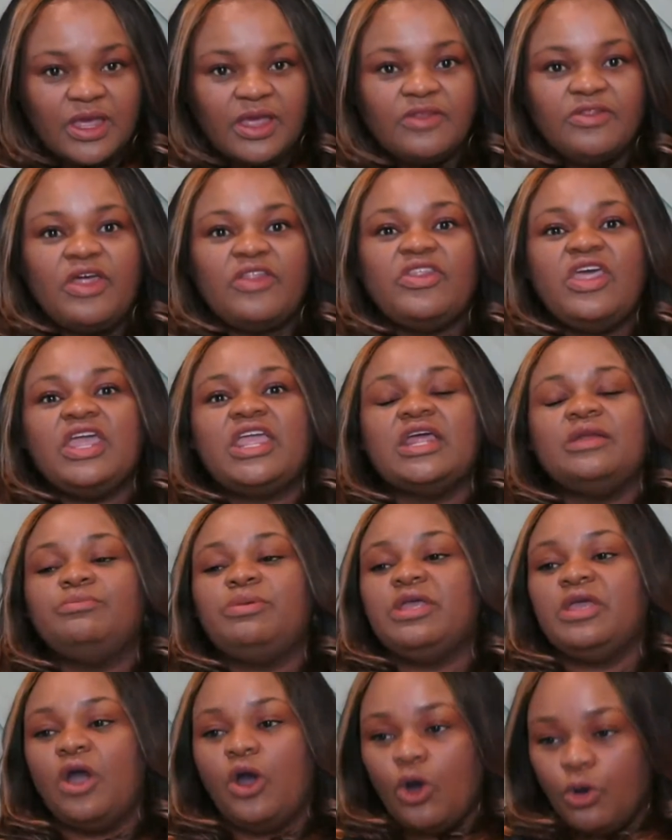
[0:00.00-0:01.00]
that they can
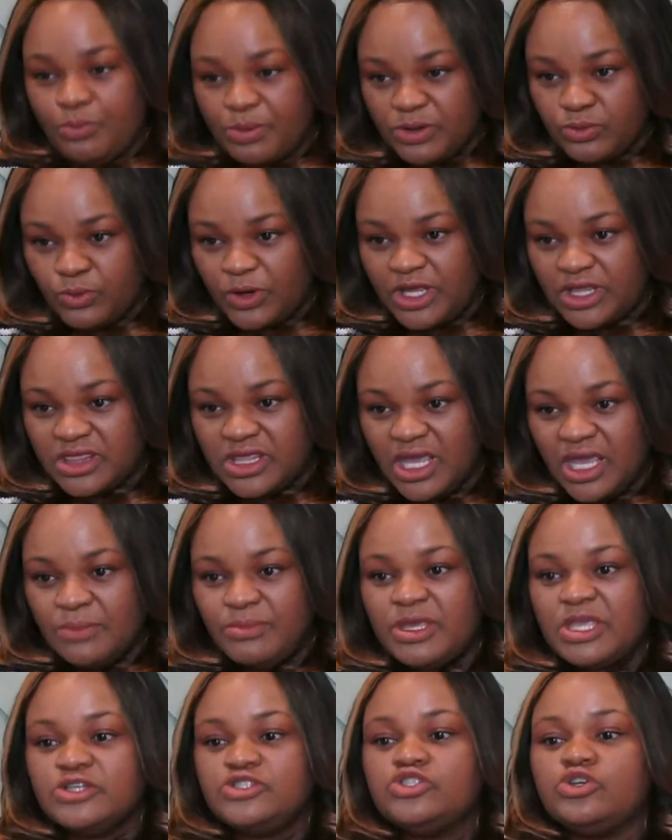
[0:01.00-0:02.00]
be open with,
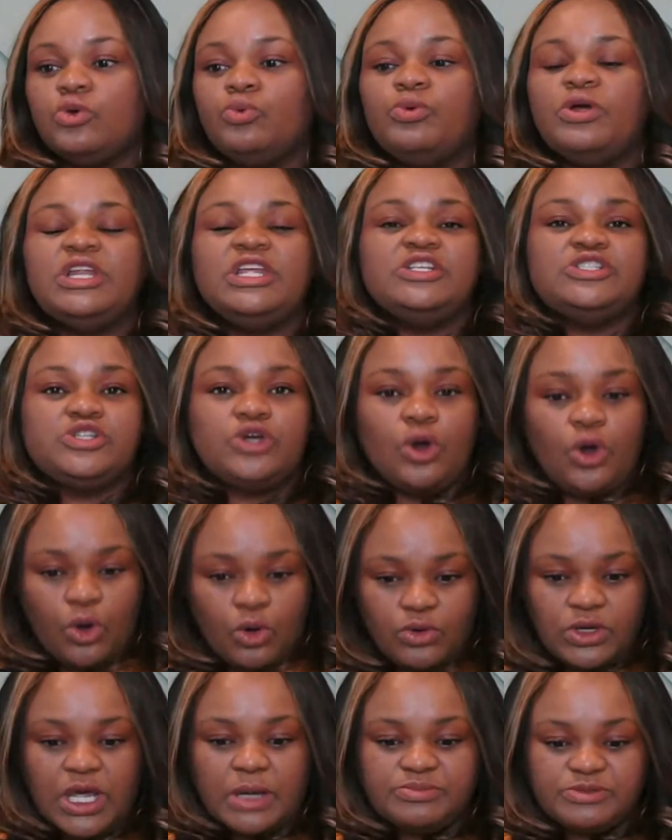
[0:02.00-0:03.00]
because you're willing to
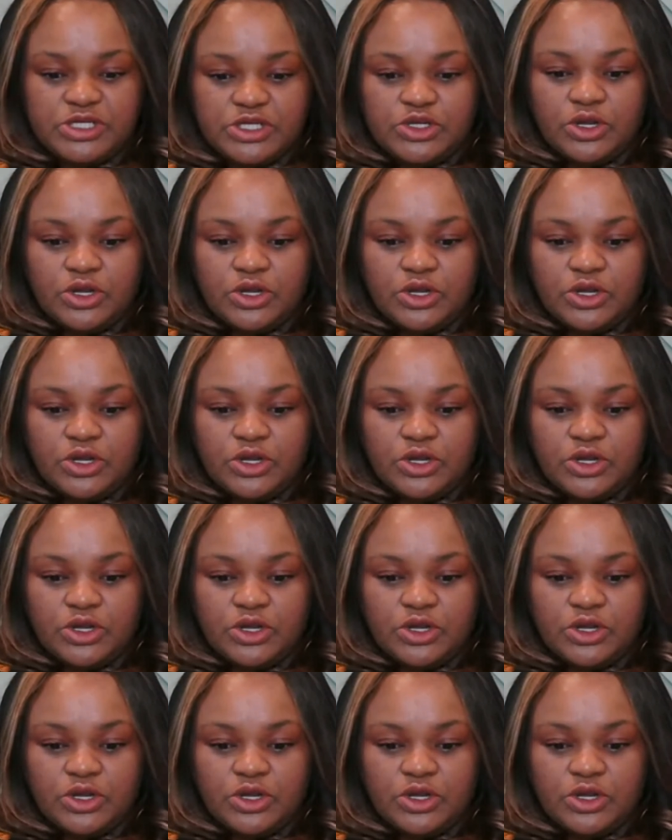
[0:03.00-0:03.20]
own up to